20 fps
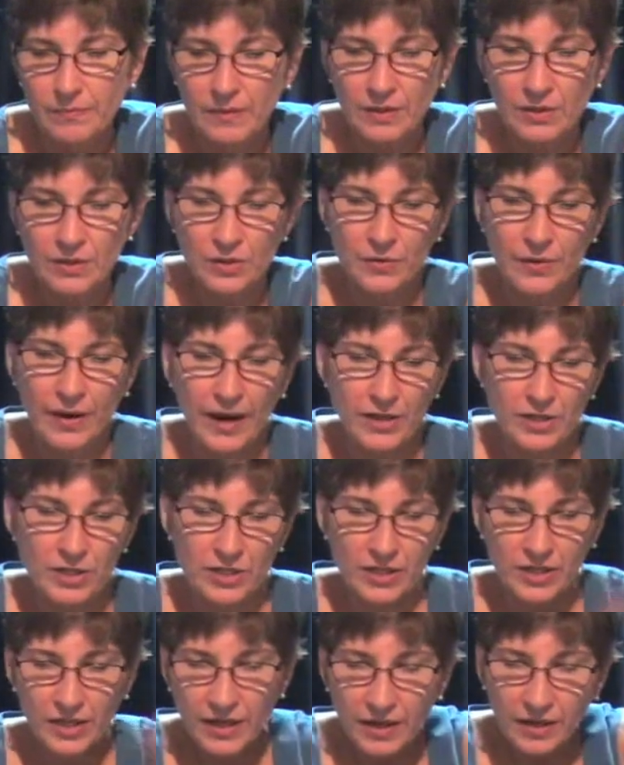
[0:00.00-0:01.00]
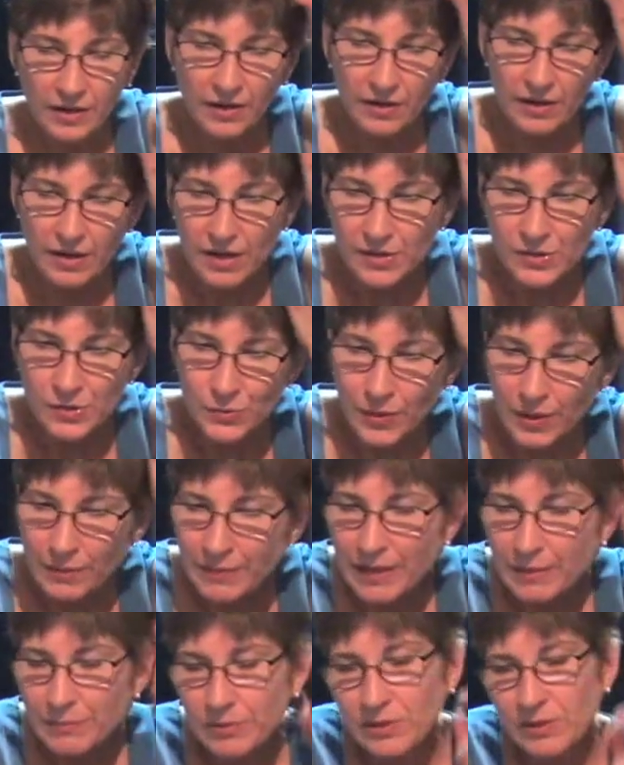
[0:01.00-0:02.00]
interaction here. So I
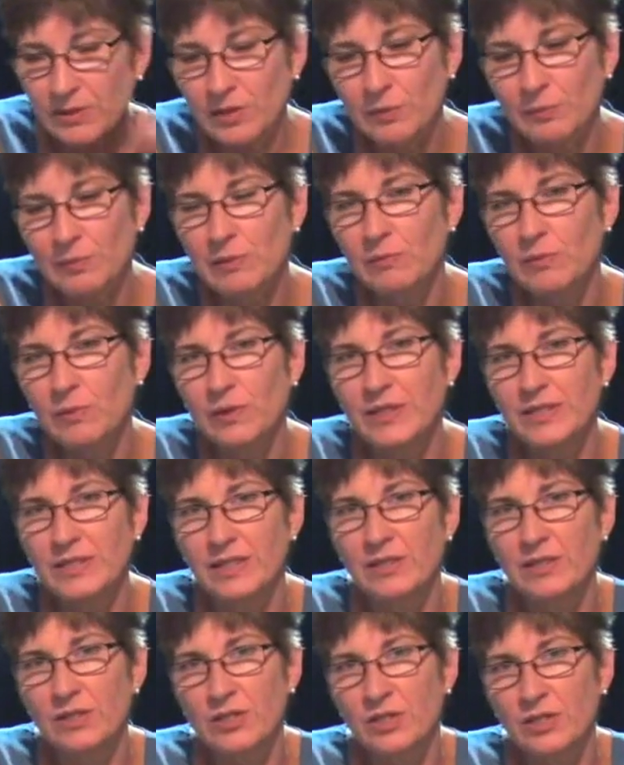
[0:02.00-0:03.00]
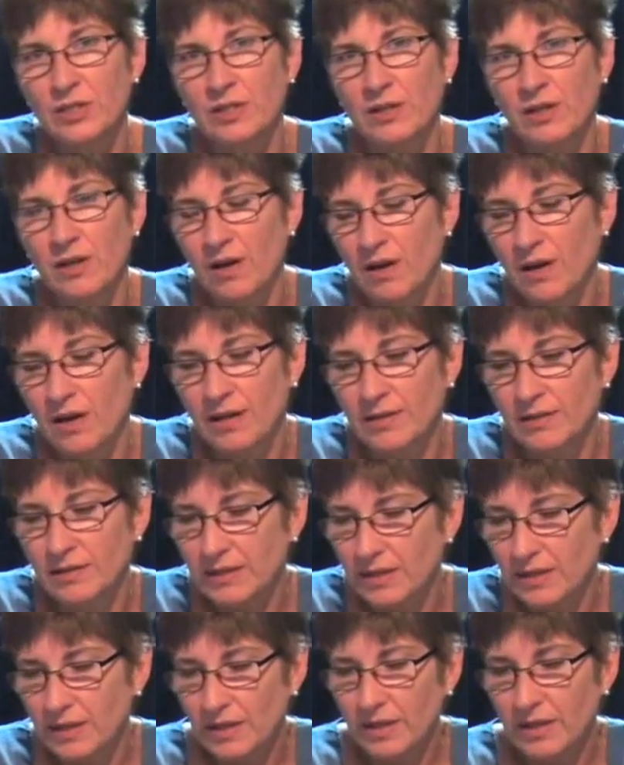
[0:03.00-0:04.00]
might put a little bit more attention on
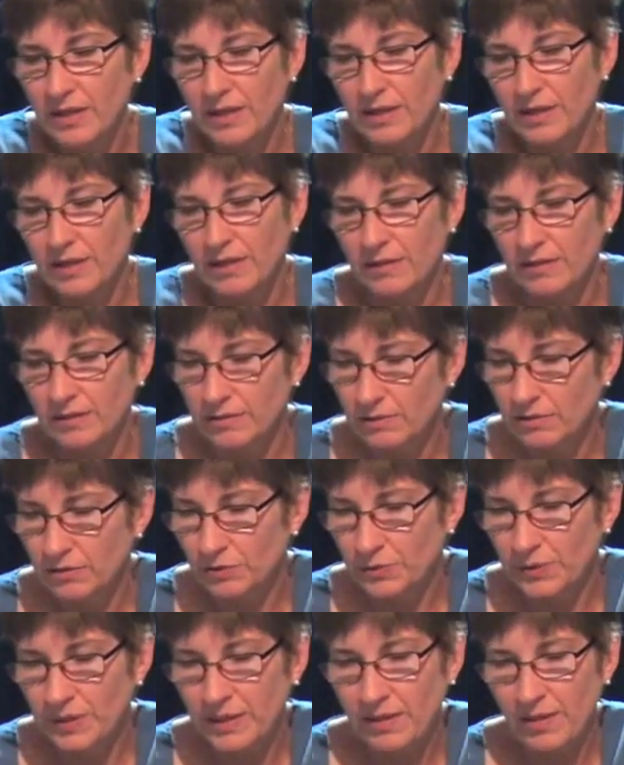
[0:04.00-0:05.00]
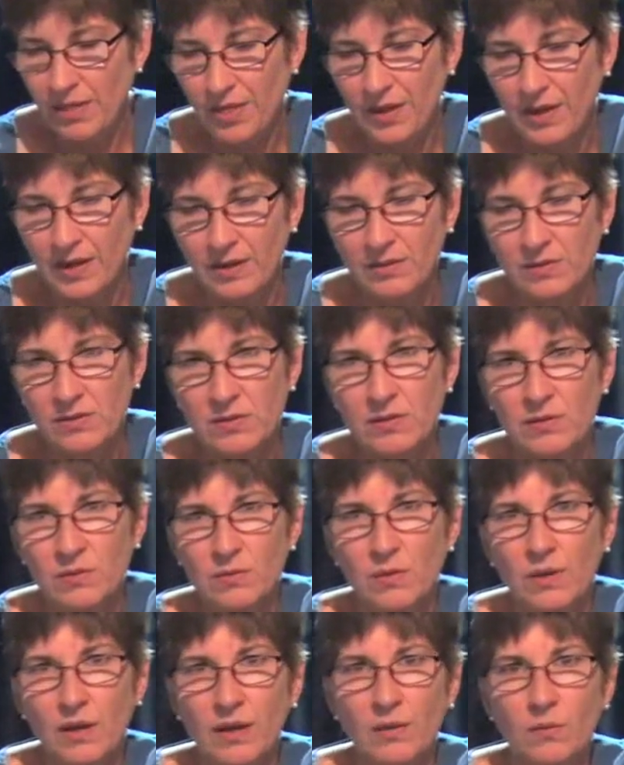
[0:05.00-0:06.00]
green things
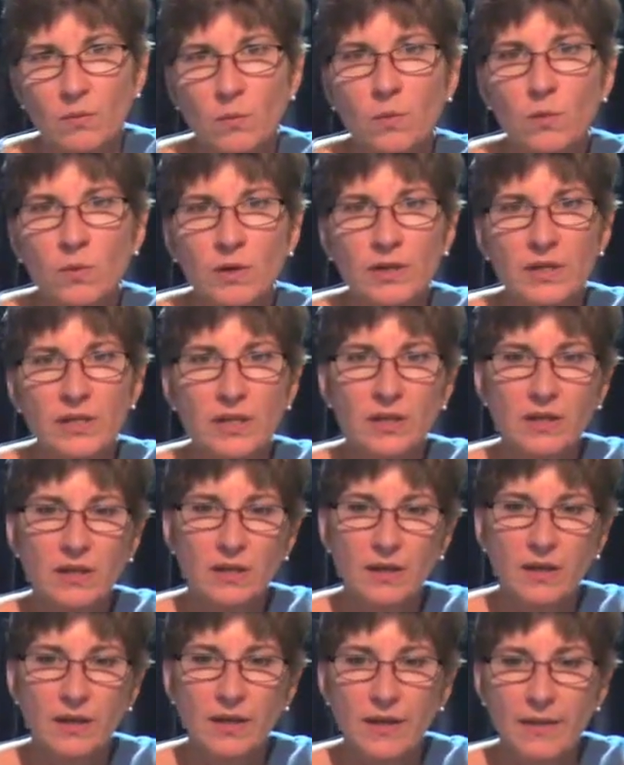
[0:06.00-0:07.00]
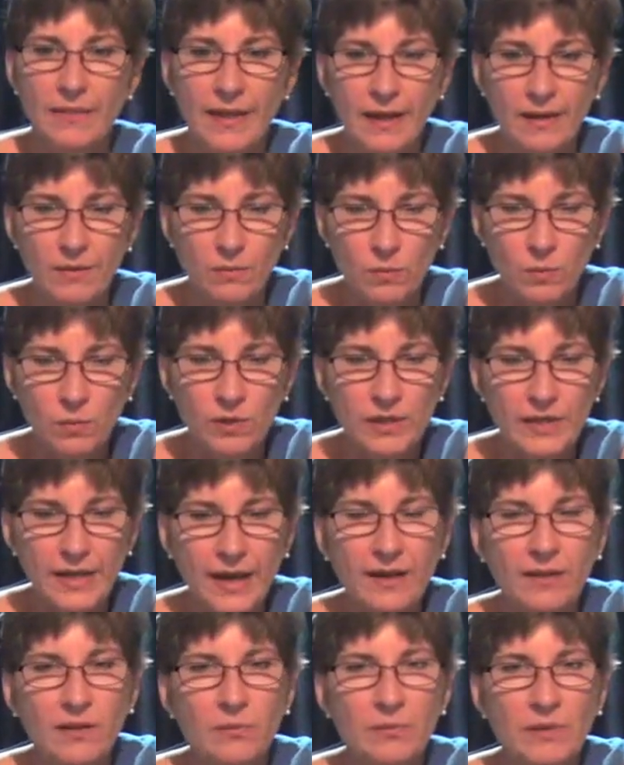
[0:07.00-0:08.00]
and wood, that wood
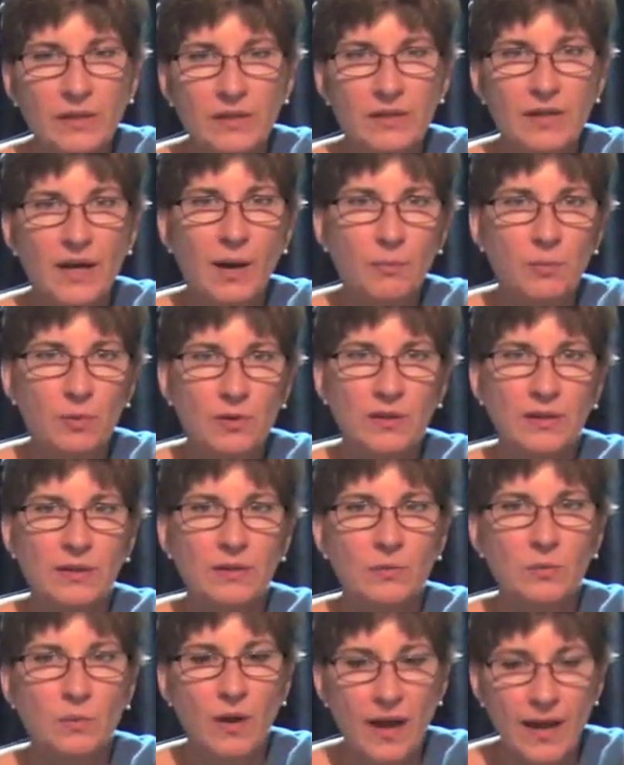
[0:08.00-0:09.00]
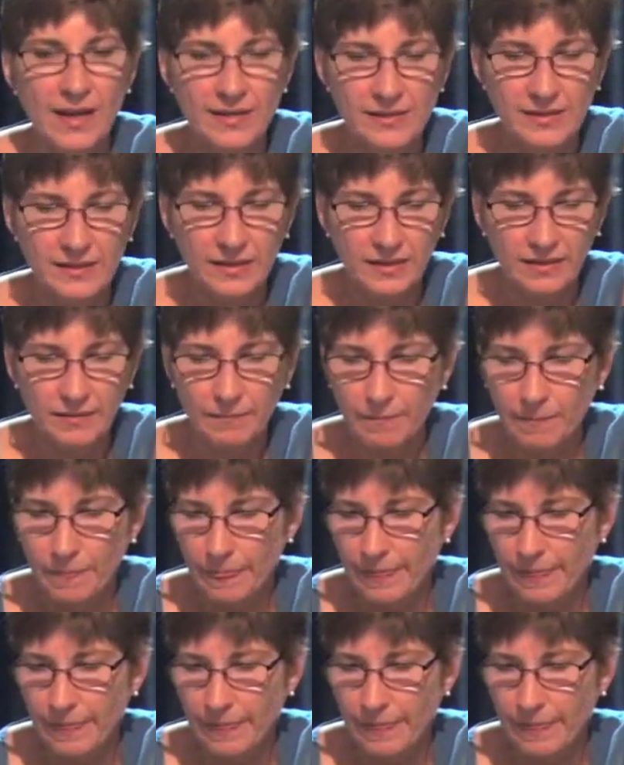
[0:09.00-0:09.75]
element upwardly rising